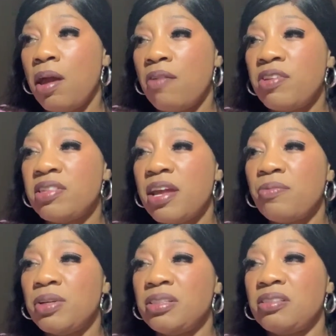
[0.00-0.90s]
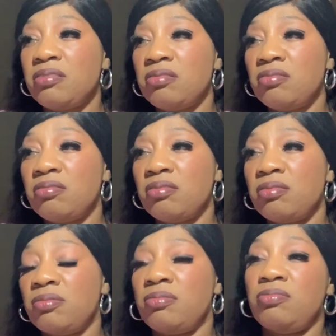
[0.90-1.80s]
everything was
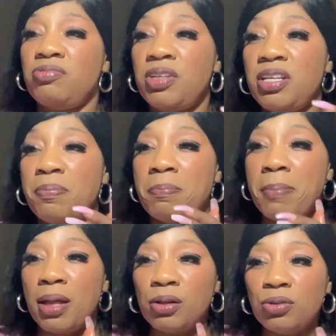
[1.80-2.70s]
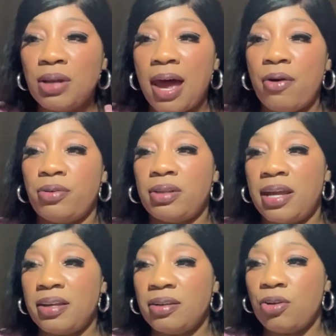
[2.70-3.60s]
really mellowed out, like